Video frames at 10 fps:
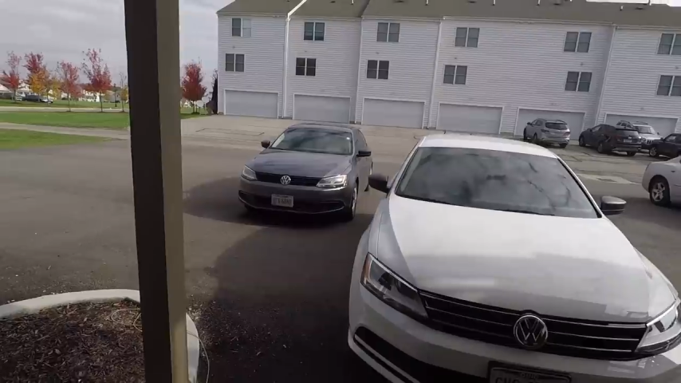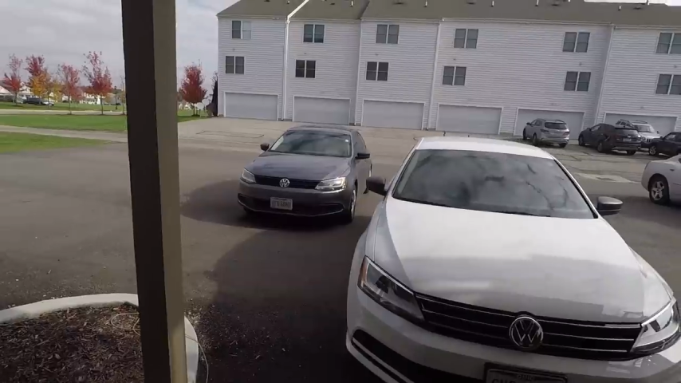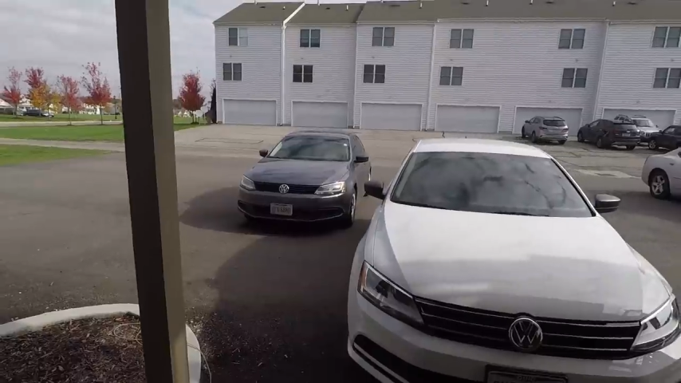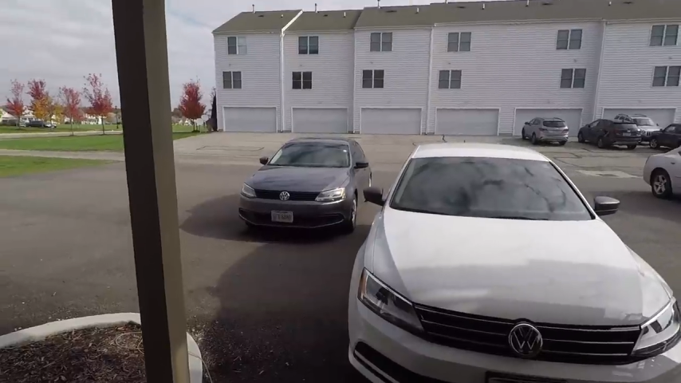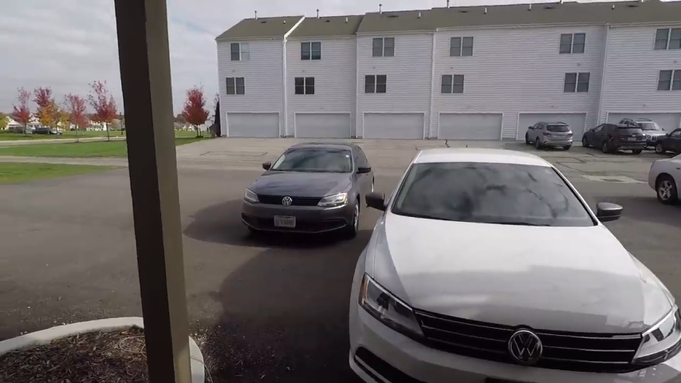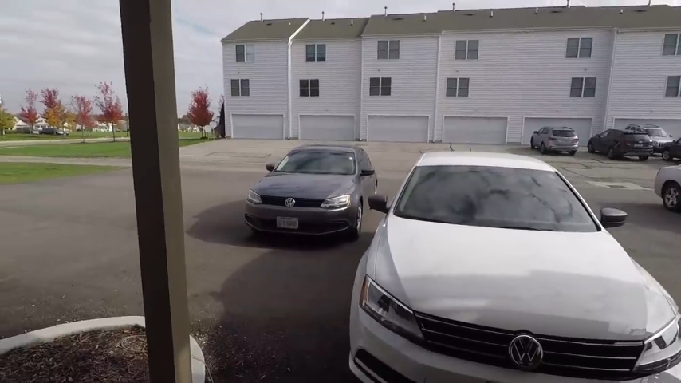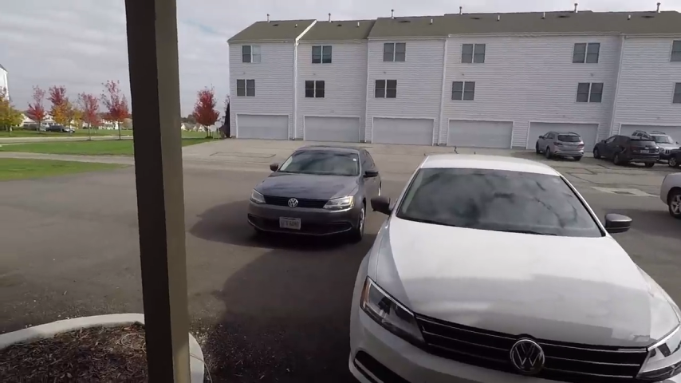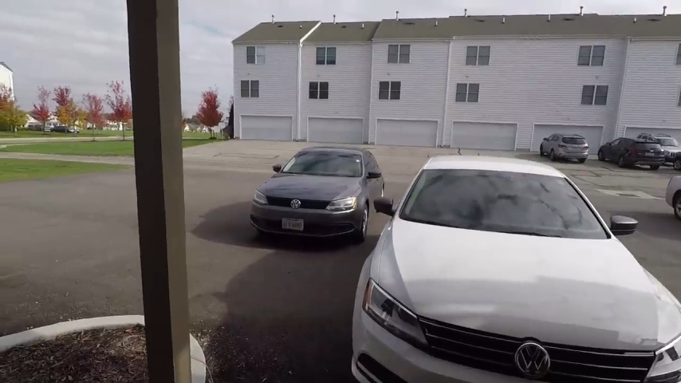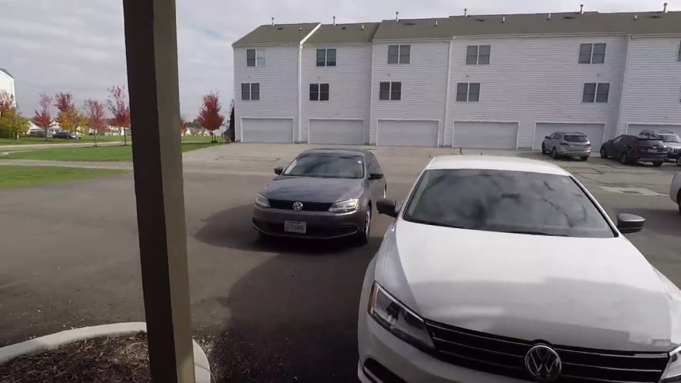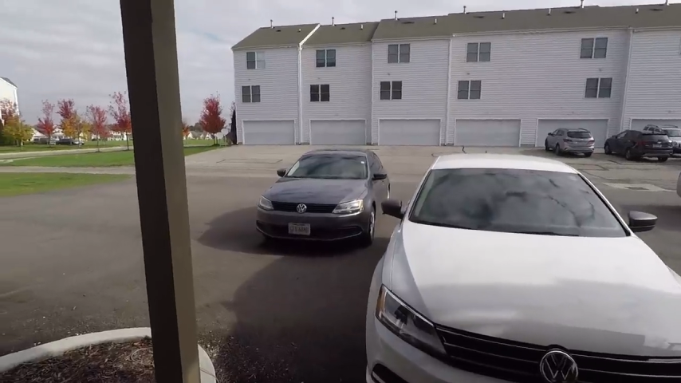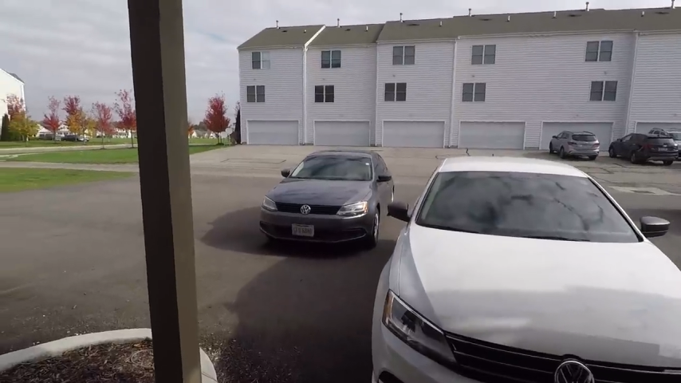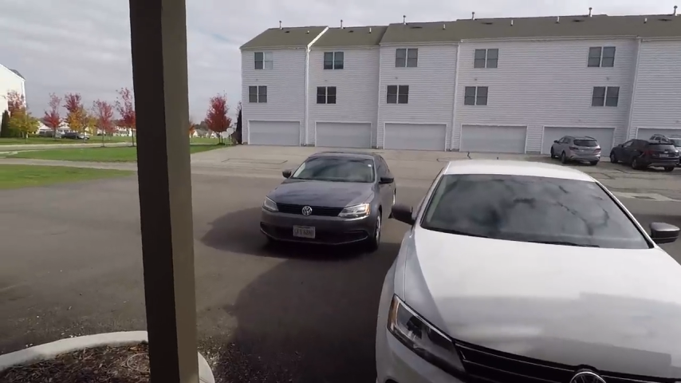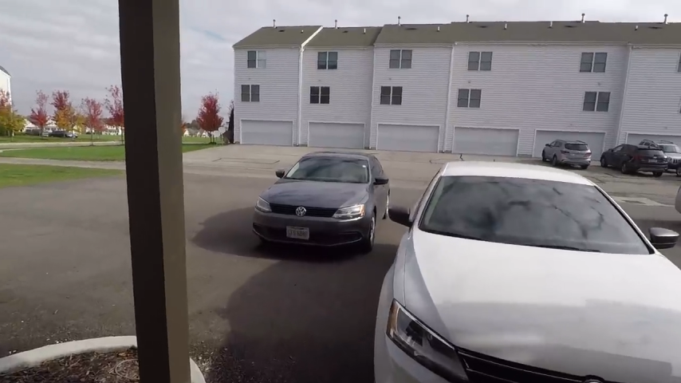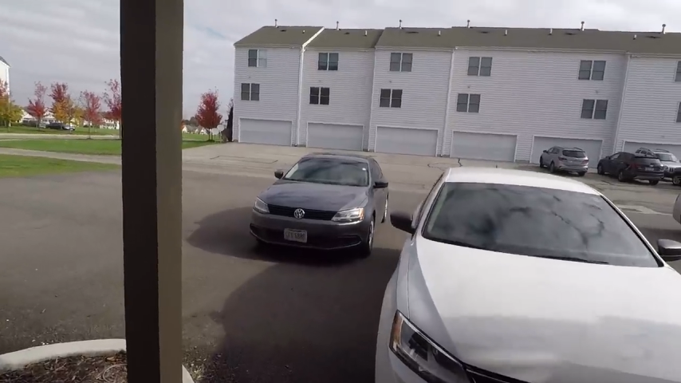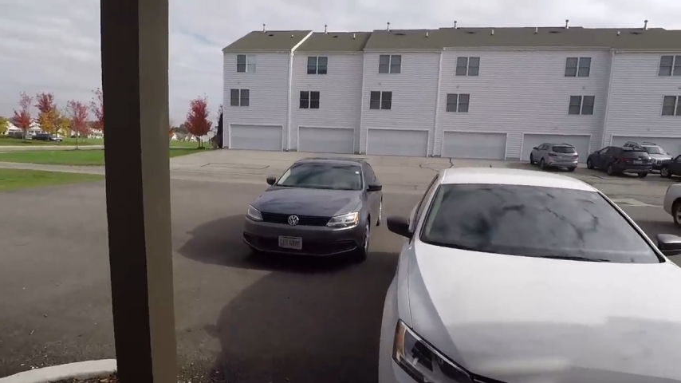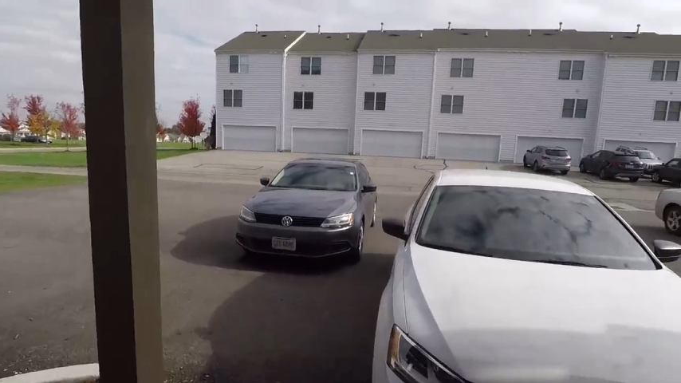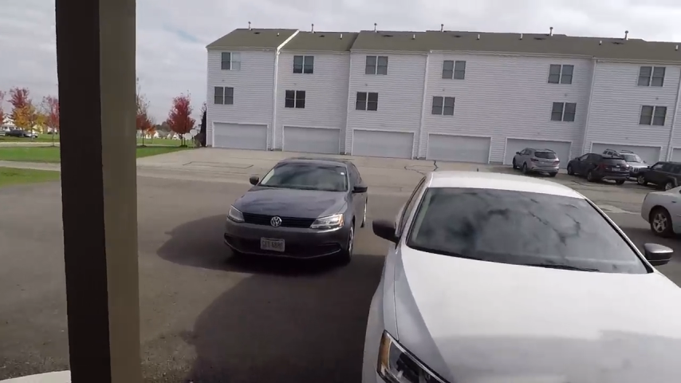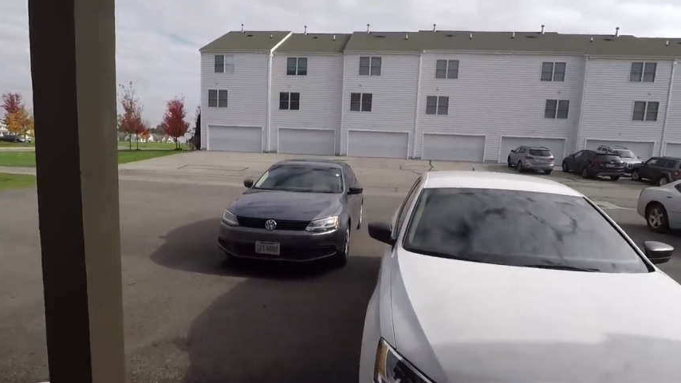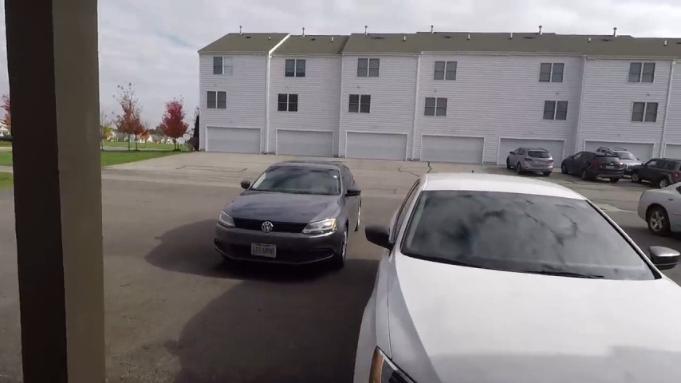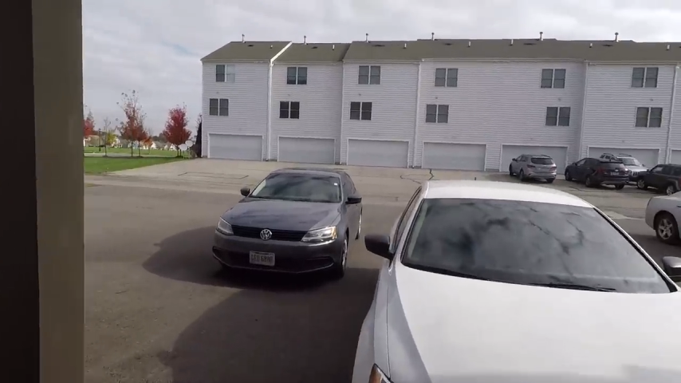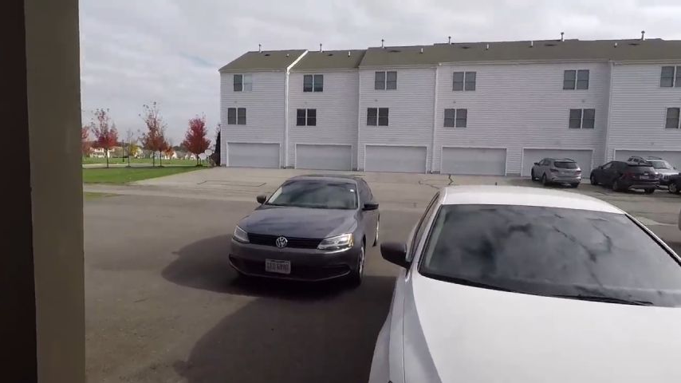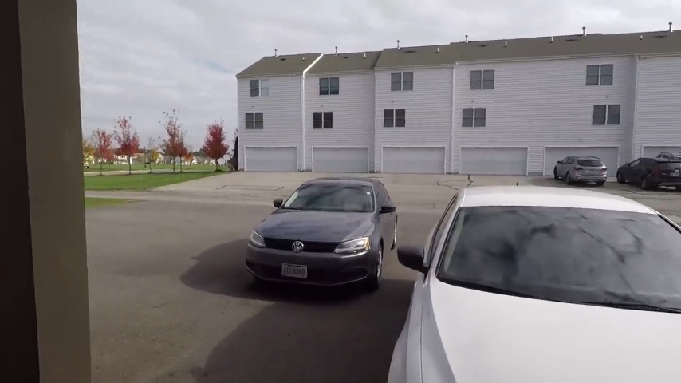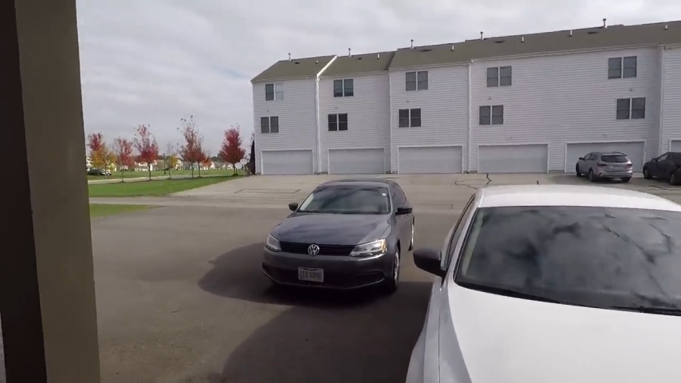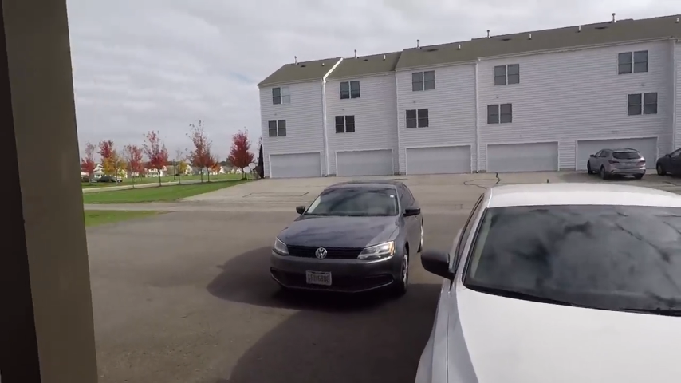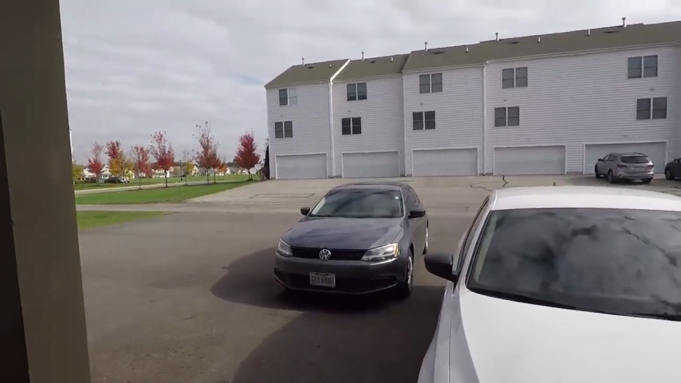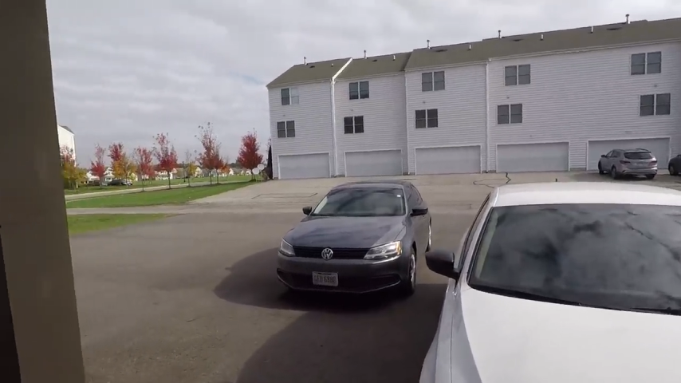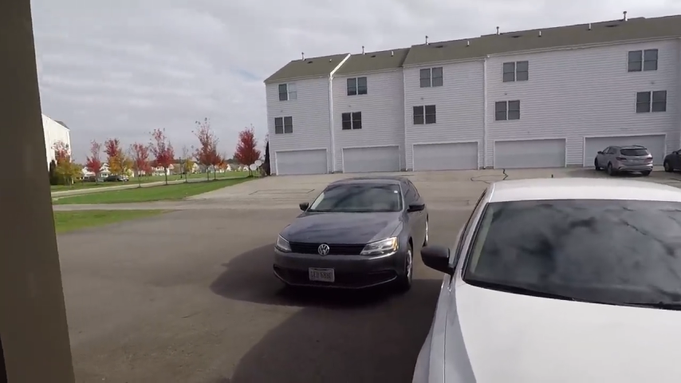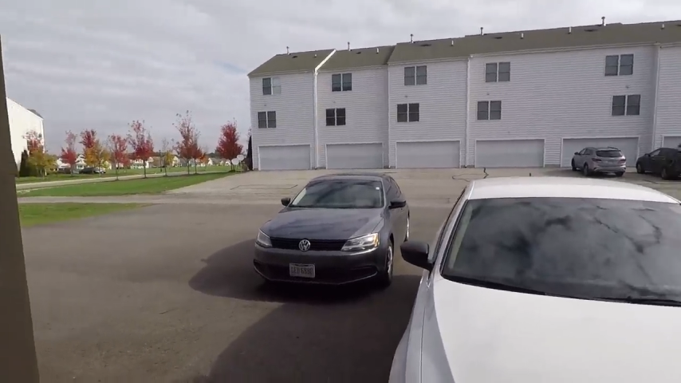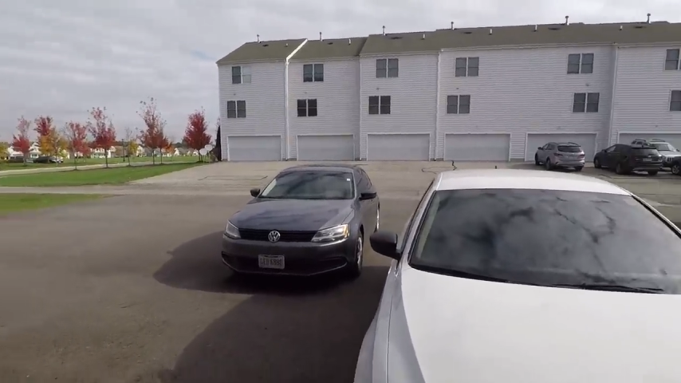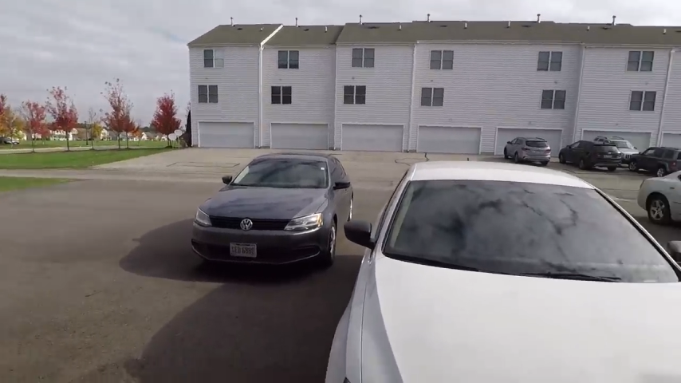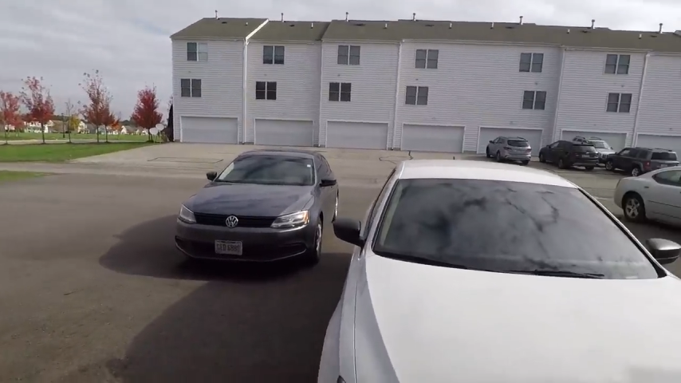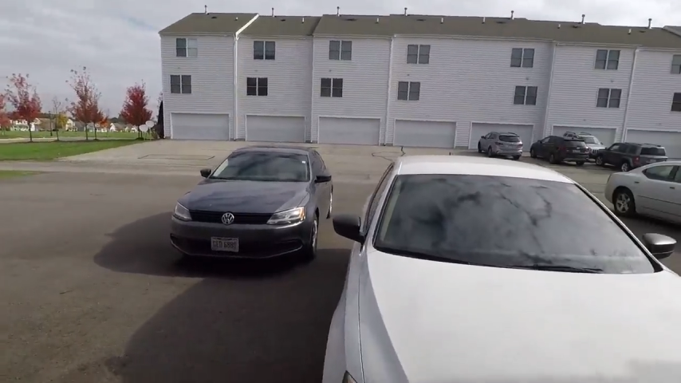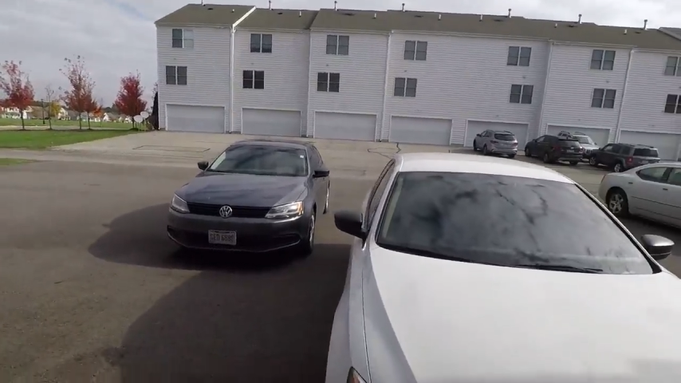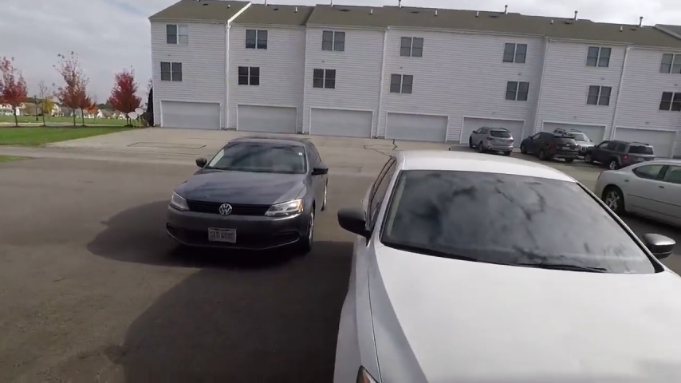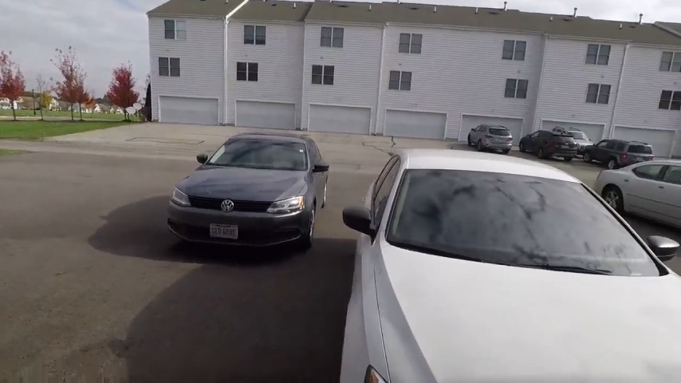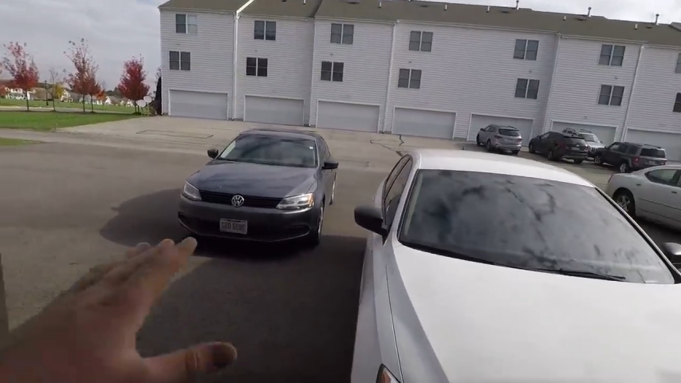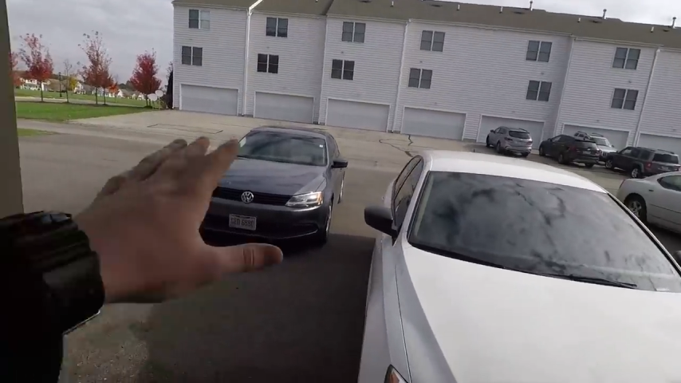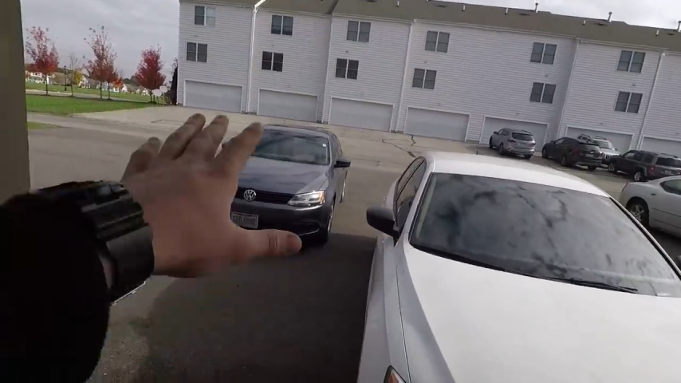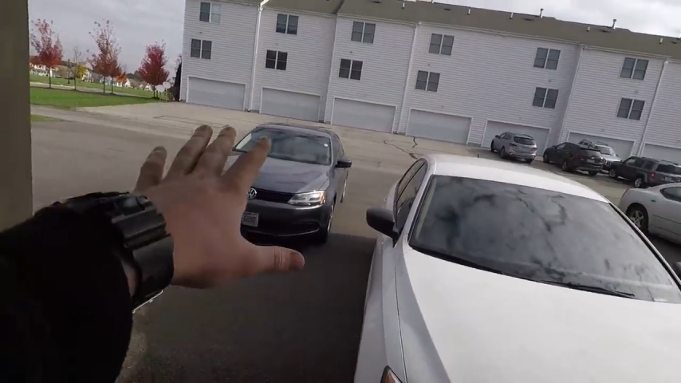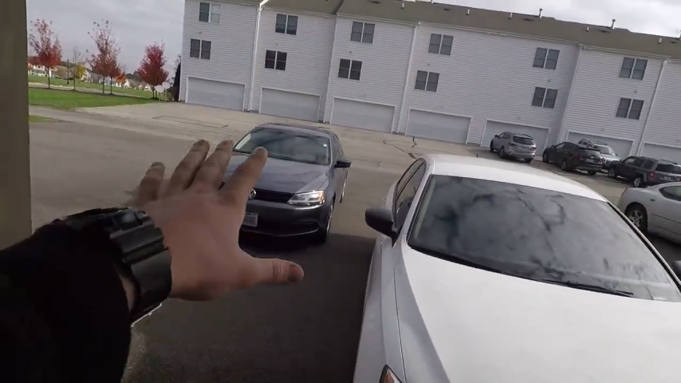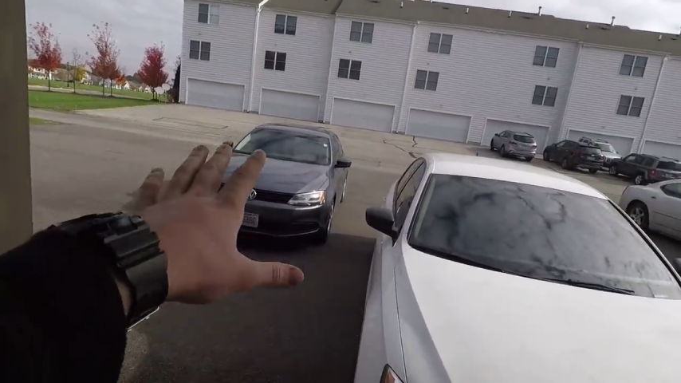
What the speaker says: (no speaker visible)